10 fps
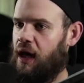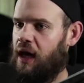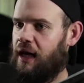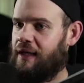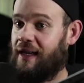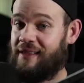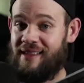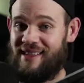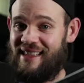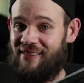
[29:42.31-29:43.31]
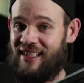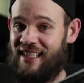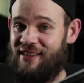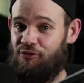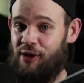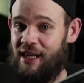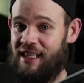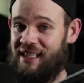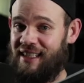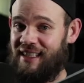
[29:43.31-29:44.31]
In
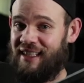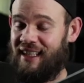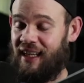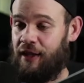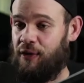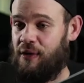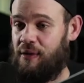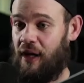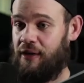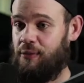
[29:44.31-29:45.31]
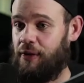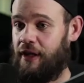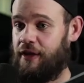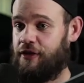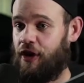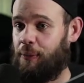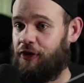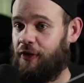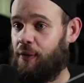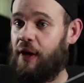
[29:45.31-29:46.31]
1973, a new player jumps
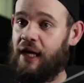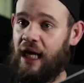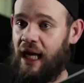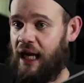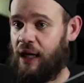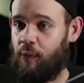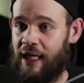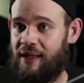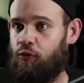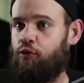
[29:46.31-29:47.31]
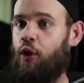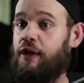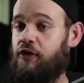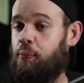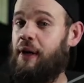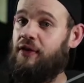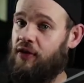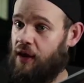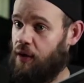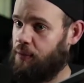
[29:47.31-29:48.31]
in the ring, and we get the Rollin Space
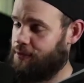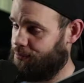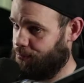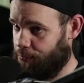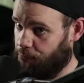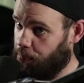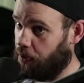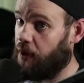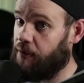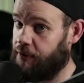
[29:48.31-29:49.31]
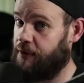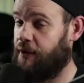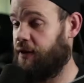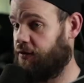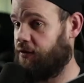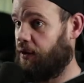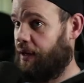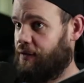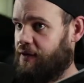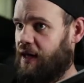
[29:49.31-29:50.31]
Echo, which was beloved. It's still
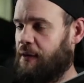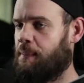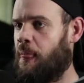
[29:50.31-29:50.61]
around today.